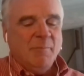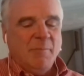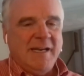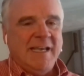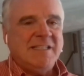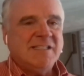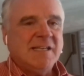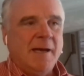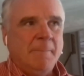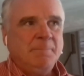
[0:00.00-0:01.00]
But it's
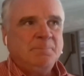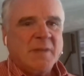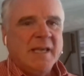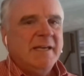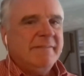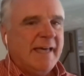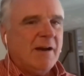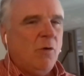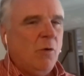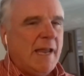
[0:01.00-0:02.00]

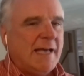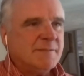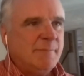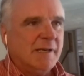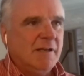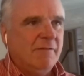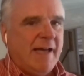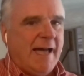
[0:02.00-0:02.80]
that whole aspect of